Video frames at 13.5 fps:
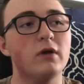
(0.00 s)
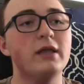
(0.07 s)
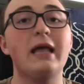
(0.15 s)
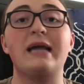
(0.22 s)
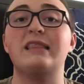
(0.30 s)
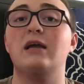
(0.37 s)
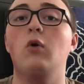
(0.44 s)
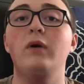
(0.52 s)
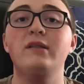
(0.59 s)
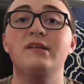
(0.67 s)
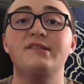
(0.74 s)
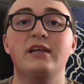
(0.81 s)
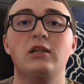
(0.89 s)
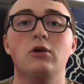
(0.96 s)
really like the
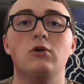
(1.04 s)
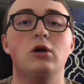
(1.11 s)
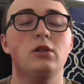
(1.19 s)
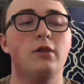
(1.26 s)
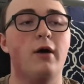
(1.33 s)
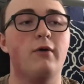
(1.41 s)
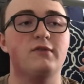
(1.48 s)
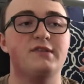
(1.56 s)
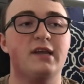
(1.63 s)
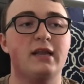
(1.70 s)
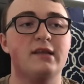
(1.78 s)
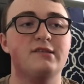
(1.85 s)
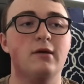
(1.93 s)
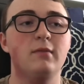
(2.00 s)
quintessential cologne scent.
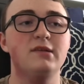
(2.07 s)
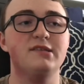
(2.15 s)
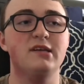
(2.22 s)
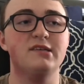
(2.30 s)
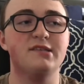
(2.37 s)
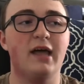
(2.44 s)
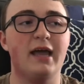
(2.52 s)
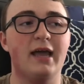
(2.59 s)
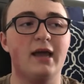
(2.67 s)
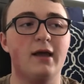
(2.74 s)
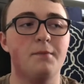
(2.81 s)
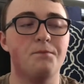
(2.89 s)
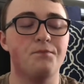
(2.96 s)
It's almost just like